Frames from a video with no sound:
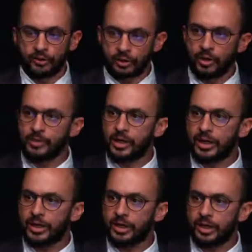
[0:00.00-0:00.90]
swim
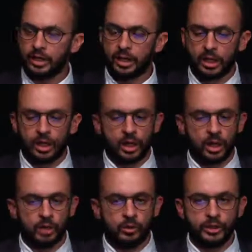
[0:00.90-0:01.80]
lane,
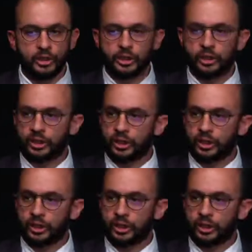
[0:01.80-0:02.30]
which